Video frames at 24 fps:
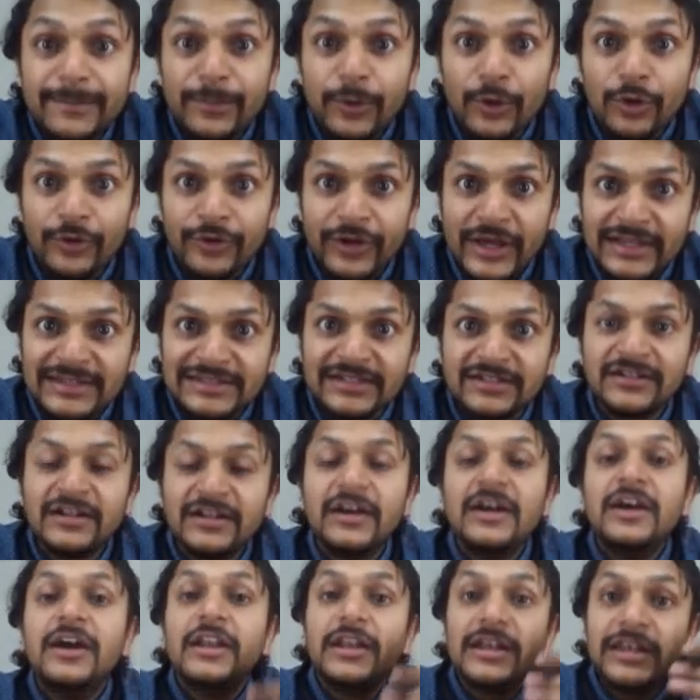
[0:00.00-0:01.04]
polarizer,
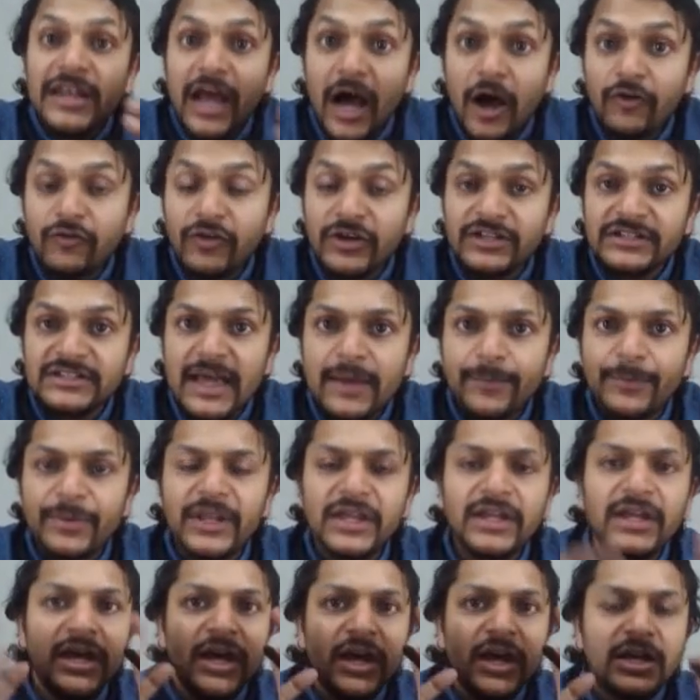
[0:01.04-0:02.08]
now what is
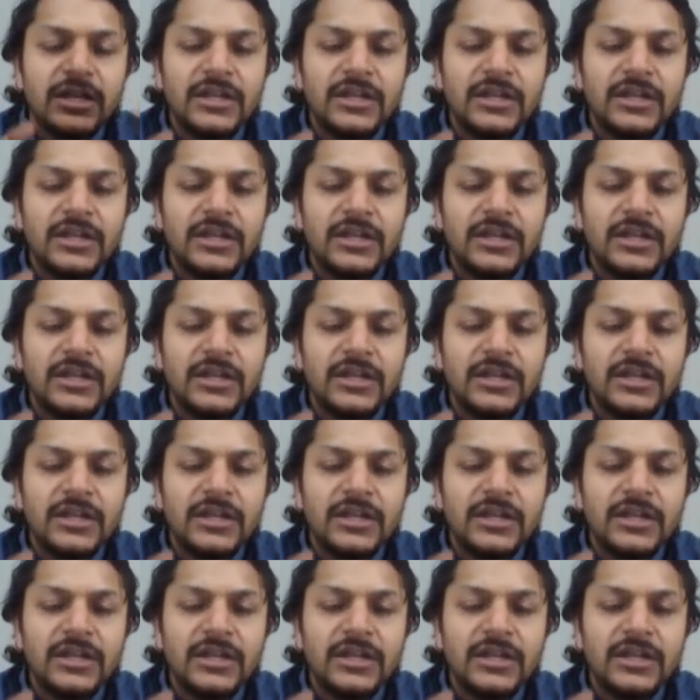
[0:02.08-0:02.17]
happening?